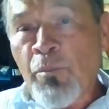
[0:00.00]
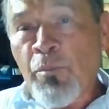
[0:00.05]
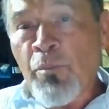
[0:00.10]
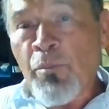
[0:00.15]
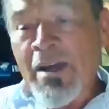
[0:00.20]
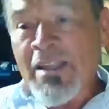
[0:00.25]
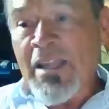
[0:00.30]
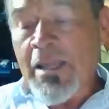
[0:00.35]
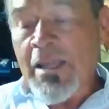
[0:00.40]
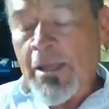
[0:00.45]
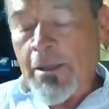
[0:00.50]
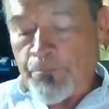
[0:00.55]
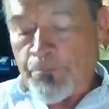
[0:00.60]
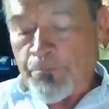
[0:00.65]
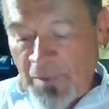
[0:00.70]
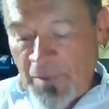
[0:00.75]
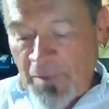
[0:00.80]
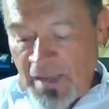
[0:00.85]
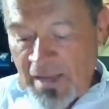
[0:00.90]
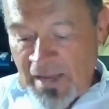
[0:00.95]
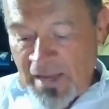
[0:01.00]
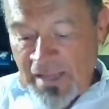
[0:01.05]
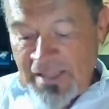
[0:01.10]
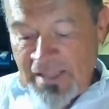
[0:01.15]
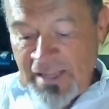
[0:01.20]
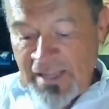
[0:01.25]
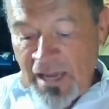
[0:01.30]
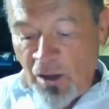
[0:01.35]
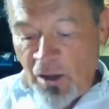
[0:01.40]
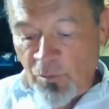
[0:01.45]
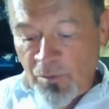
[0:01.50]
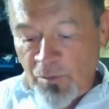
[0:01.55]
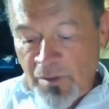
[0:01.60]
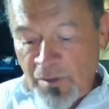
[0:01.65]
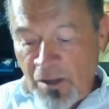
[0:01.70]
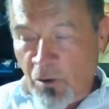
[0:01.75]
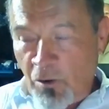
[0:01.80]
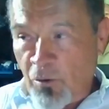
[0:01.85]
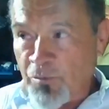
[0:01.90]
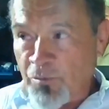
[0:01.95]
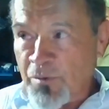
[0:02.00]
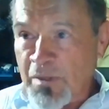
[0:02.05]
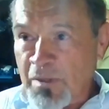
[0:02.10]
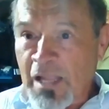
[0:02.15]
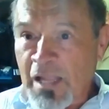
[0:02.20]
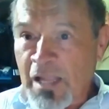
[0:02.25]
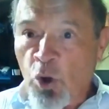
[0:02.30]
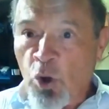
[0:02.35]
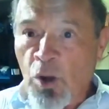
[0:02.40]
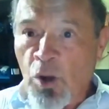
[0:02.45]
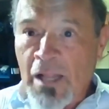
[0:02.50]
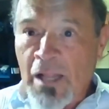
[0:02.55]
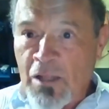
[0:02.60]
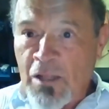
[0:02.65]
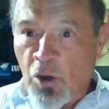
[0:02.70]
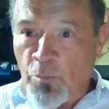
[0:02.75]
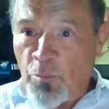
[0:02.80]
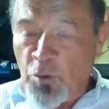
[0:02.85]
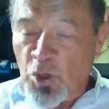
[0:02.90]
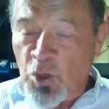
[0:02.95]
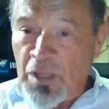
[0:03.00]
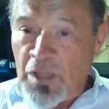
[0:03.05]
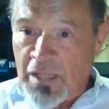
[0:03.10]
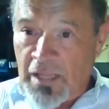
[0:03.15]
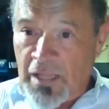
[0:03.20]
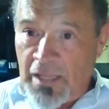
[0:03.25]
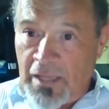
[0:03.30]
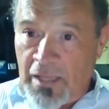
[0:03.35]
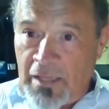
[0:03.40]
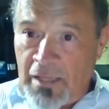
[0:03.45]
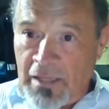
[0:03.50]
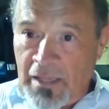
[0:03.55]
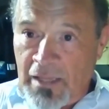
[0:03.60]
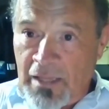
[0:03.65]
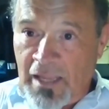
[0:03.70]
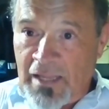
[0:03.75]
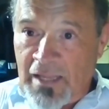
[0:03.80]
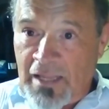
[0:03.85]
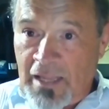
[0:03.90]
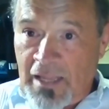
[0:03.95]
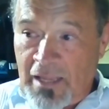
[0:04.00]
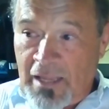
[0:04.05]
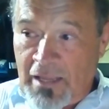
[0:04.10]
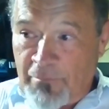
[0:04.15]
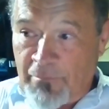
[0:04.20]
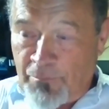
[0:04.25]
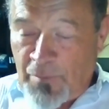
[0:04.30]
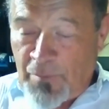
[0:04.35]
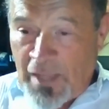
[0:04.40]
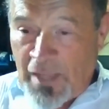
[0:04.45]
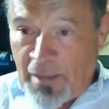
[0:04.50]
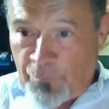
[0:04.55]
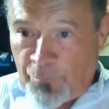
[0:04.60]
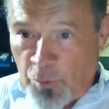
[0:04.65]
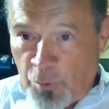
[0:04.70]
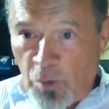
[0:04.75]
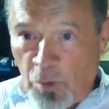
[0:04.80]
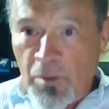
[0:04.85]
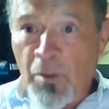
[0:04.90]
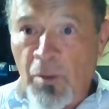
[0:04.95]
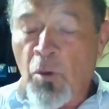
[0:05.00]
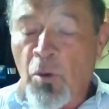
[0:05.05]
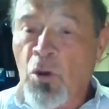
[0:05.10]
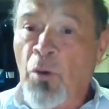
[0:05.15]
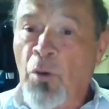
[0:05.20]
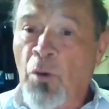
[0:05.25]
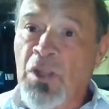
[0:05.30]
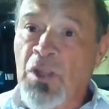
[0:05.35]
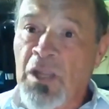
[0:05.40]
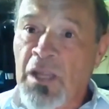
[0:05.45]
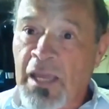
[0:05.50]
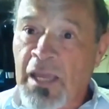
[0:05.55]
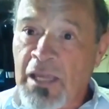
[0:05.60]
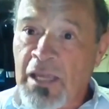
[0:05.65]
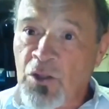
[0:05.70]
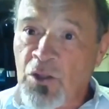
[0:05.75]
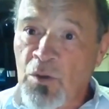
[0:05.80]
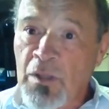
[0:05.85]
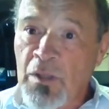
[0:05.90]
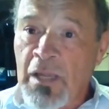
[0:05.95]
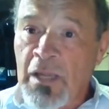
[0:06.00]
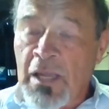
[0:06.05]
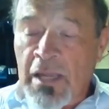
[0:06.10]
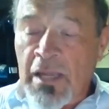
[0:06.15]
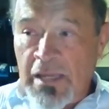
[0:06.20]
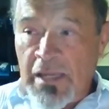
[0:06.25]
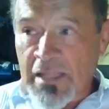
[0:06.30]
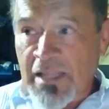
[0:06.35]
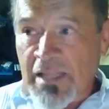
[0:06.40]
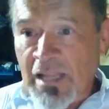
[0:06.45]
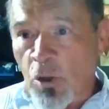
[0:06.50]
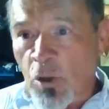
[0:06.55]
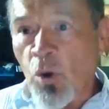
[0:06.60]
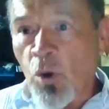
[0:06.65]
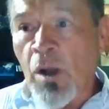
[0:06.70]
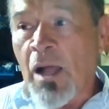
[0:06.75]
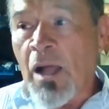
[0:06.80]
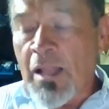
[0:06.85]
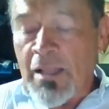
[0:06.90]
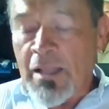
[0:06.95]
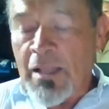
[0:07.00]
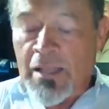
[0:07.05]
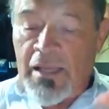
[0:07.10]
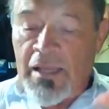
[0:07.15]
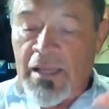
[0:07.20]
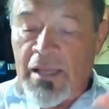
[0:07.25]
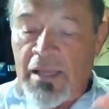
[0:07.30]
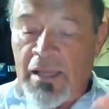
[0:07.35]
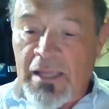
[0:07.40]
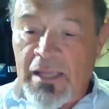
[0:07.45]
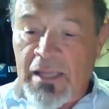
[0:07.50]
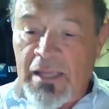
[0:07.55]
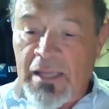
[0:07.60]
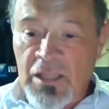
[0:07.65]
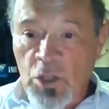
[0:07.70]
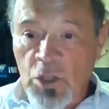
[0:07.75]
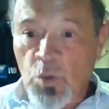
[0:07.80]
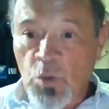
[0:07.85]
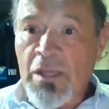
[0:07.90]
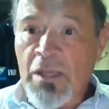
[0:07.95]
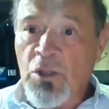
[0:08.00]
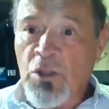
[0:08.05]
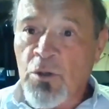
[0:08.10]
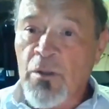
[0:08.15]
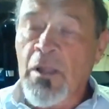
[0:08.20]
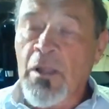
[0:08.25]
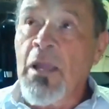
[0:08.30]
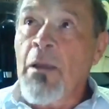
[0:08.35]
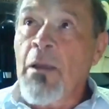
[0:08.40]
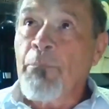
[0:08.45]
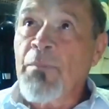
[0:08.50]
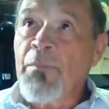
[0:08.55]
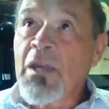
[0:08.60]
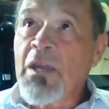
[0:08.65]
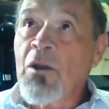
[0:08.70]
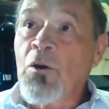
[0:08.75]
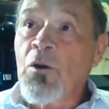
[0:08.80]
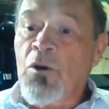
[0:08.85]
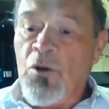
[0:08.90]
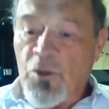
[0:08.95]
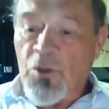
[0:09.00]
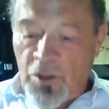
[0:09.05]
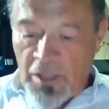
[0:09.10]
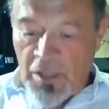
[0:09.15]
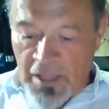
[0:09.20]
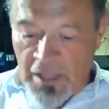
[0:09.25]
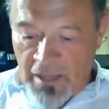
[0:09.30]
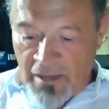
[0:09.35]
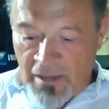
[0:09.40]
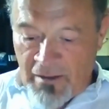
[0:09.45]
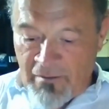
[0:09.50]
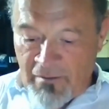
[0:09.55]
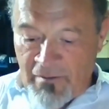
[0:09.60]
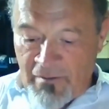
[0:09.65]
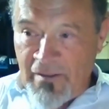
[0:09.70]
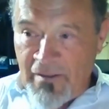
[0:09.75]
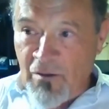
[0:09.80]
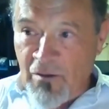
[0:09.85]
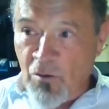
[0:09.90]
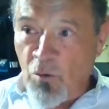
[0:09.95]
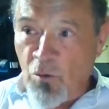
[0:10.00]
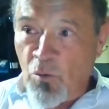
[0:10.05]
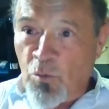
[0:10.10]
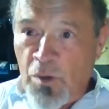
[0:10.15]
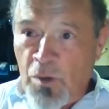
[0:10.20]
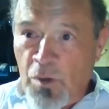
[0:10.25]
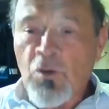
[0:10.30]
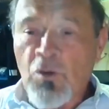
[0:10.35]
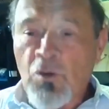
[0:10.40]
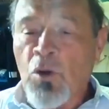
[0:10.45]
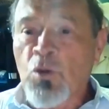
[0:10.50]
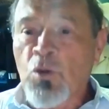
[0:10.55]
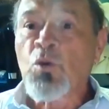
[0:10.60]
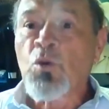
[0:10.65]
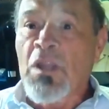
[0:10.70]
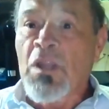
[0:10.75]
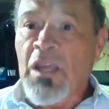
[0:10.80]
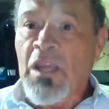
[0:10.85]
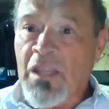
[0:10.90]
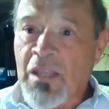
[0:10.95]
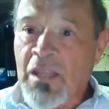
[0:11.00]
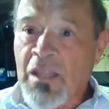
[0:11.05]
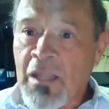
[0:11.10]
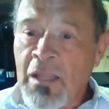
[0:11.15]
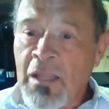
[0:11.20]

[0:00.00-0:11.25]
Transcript: the idea of the local community, the problem of communication in a local situation, because we're going to need